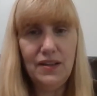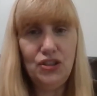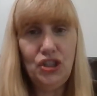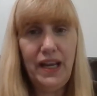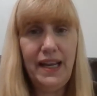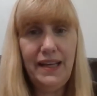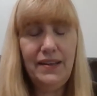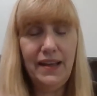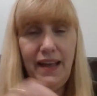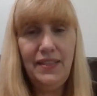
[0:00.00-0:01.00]

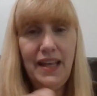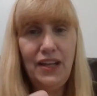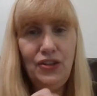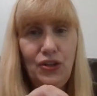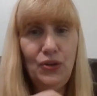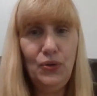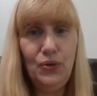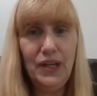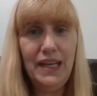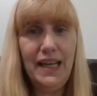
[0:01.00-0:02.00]
chain and then
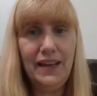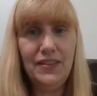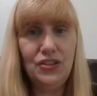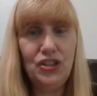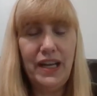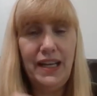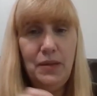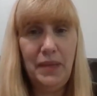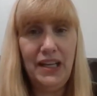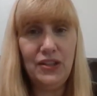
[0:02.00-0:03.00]
you connect the chain to
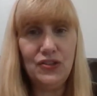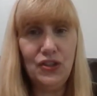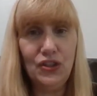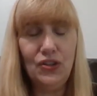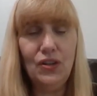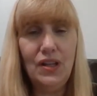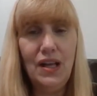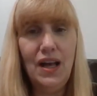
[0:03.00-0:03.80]
make a circle.